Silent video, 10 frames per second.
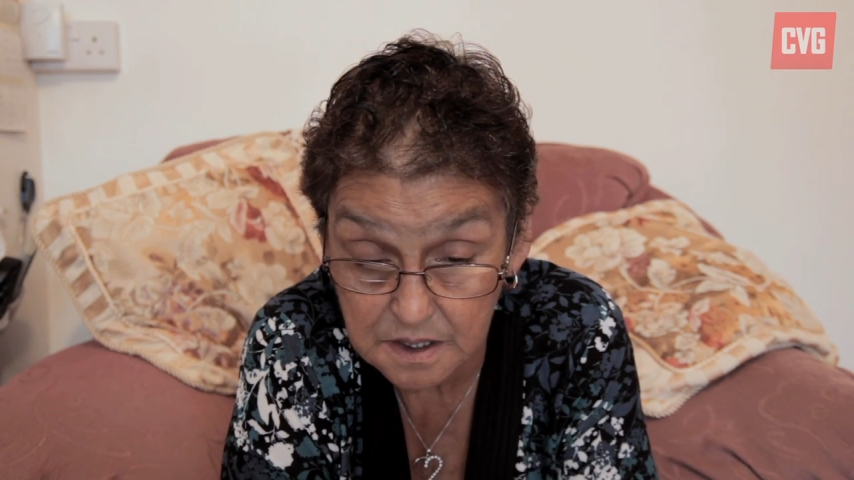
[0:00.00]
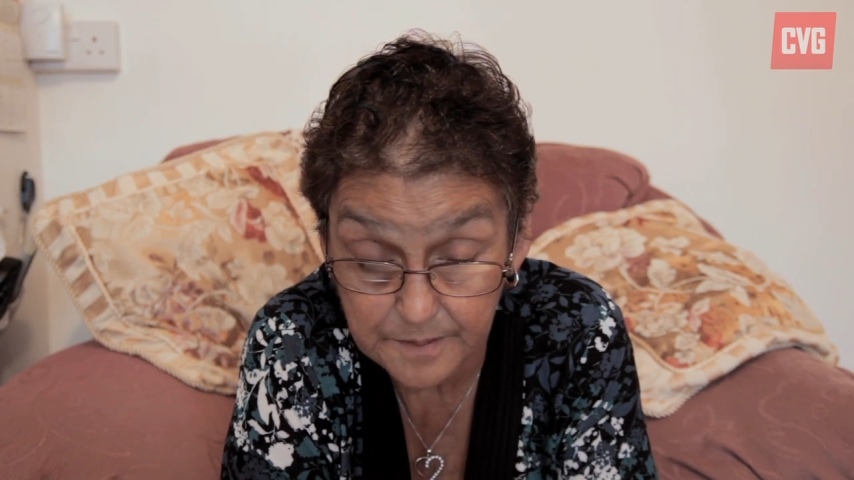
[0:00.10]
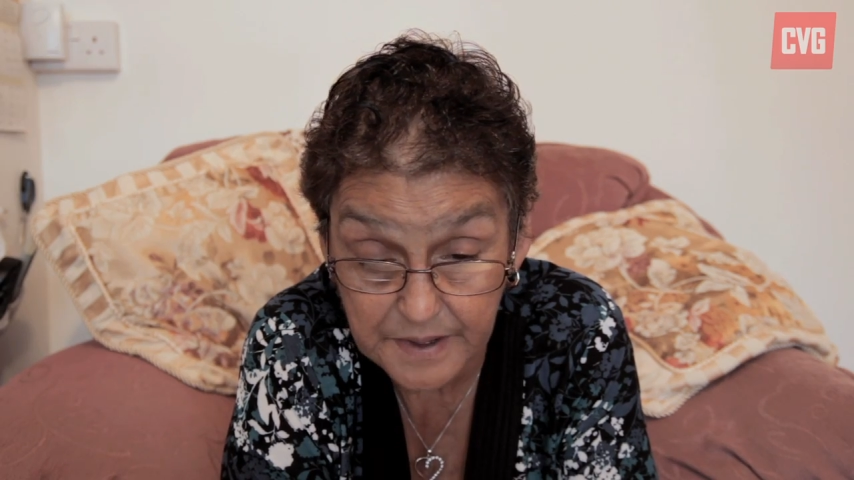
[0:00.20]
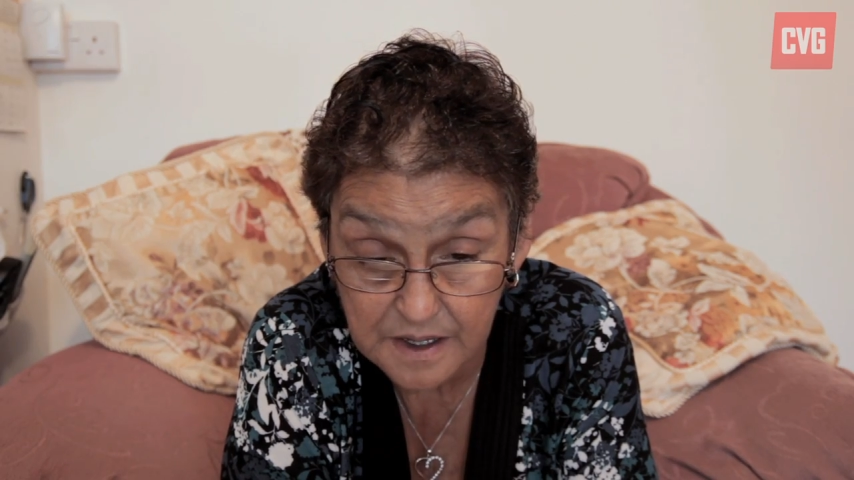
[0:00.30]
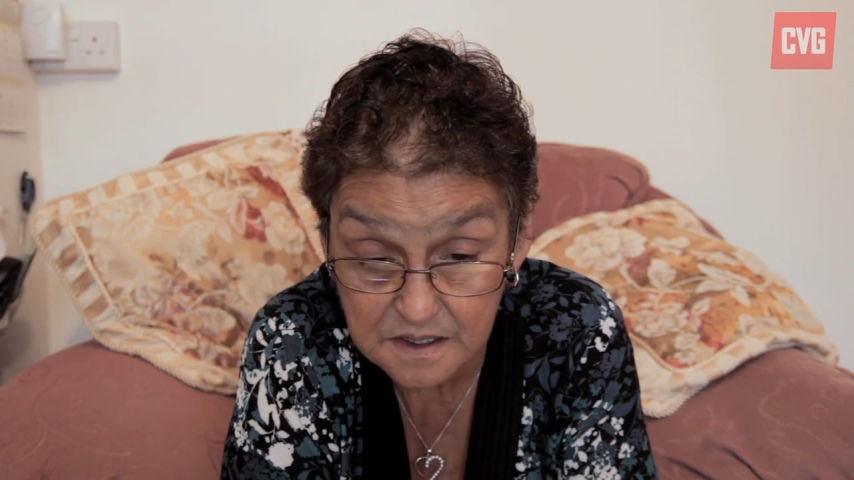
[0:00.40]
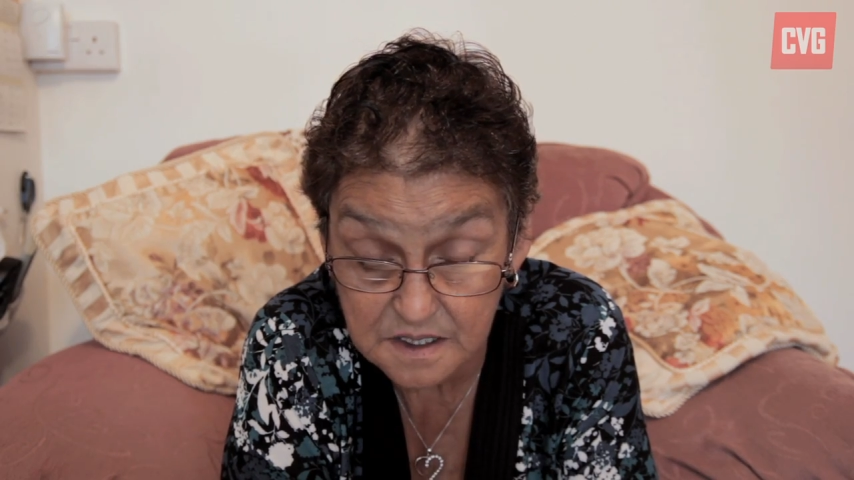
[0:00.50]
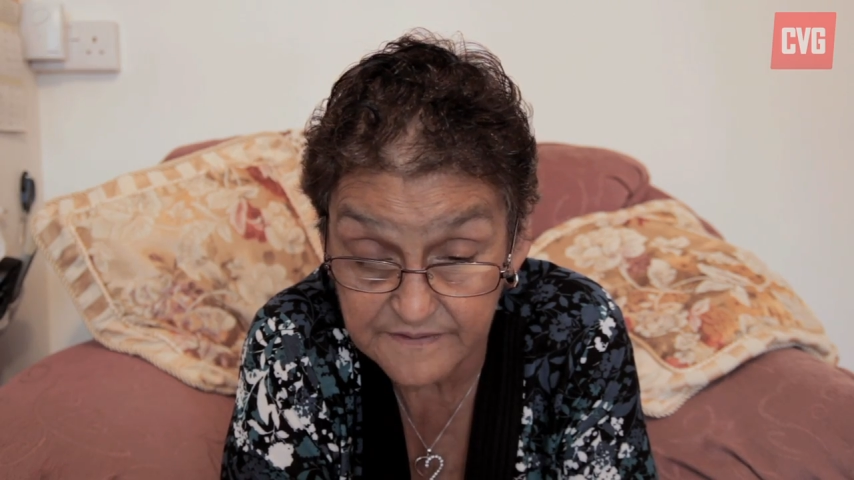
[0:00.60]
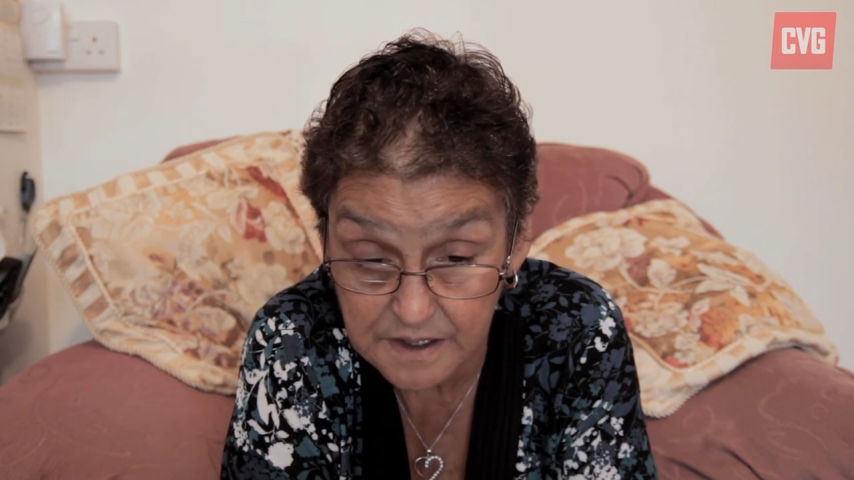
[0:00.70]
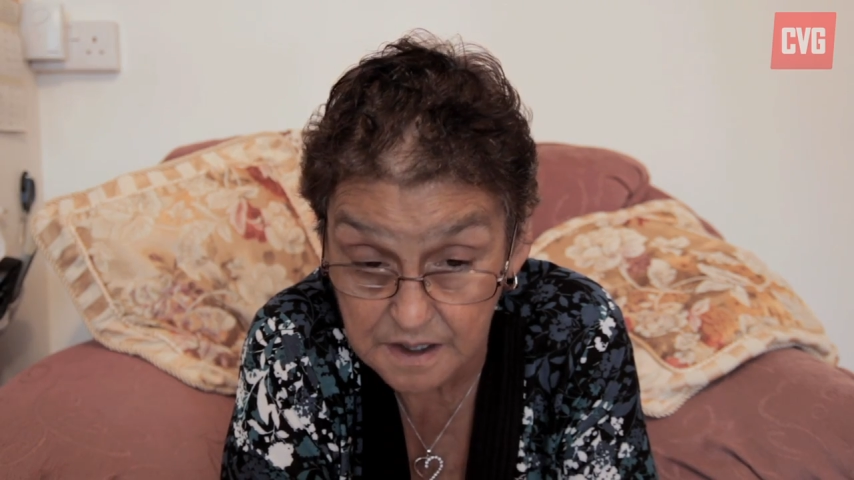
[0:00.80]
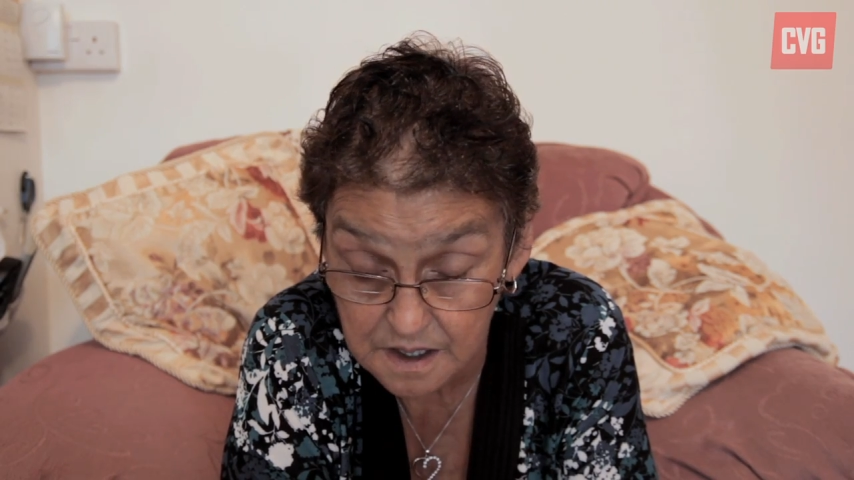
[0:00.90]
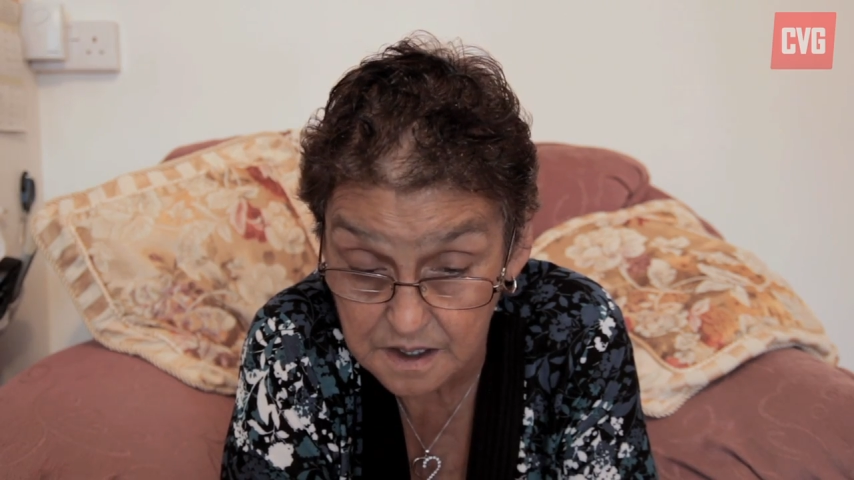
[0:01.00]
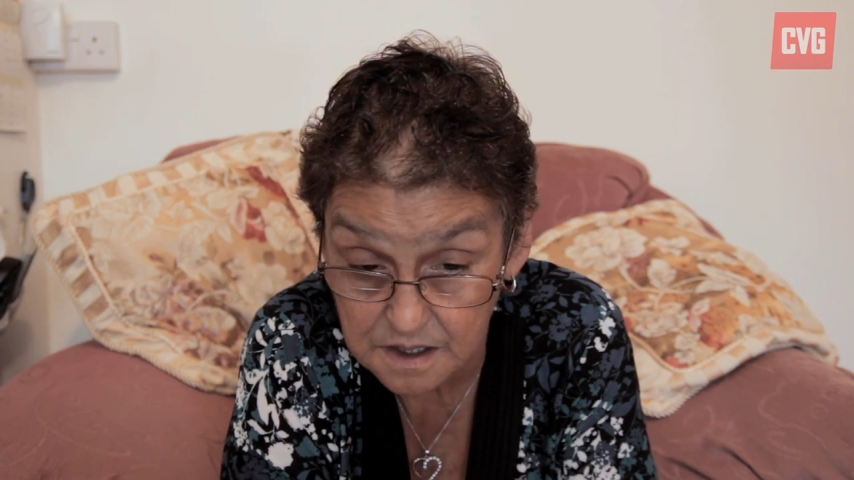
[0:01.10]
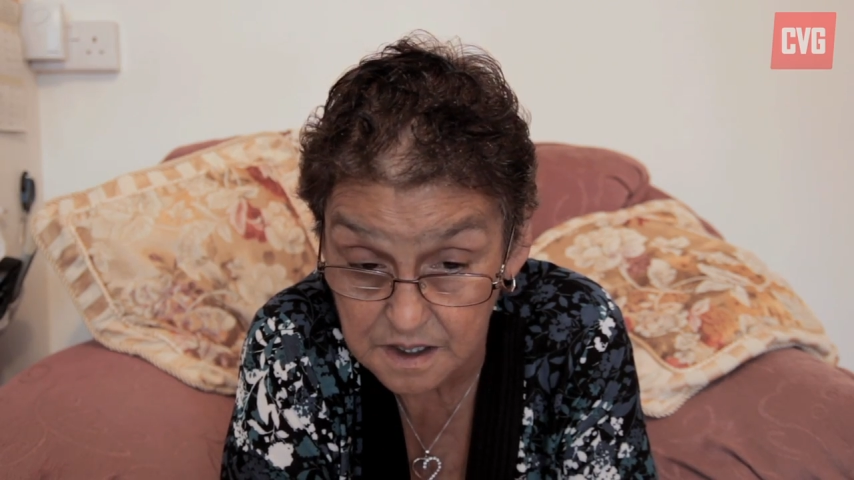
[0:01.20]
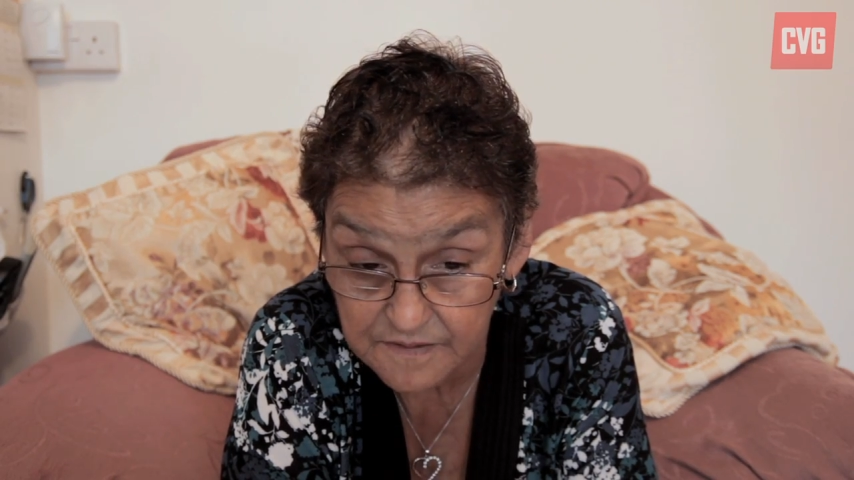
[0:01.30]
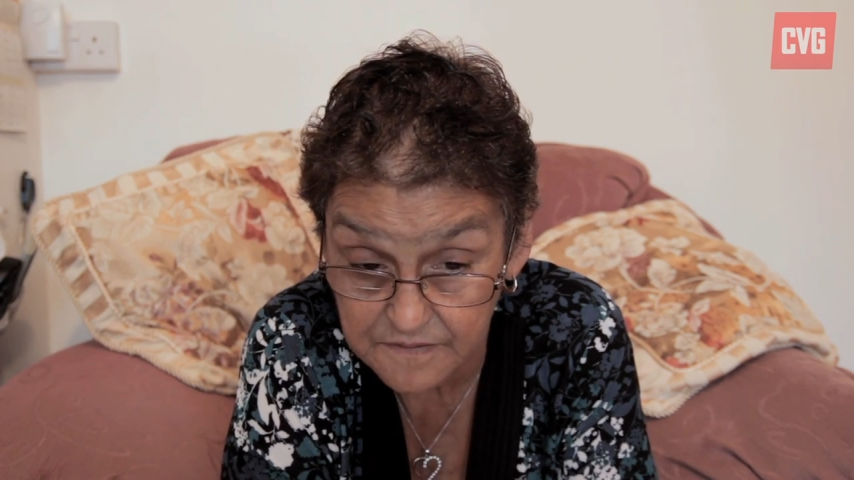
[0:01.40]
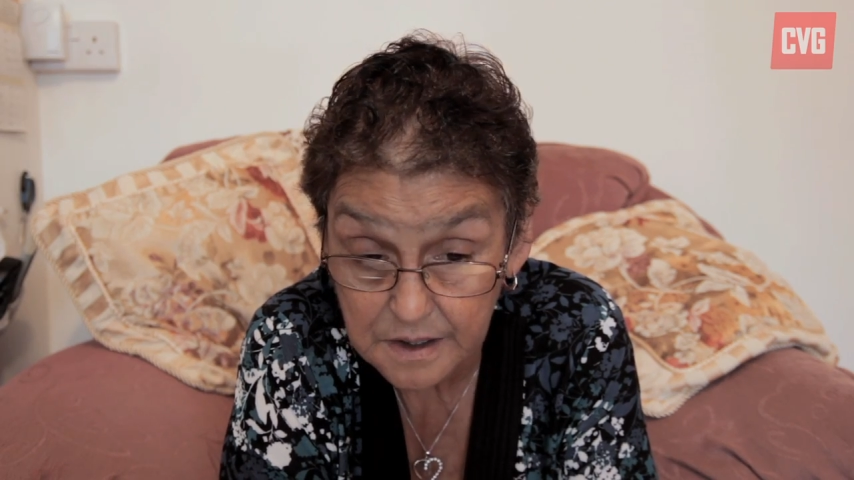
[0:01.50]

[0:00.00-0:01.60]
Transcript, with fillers: in parts of Cardiff.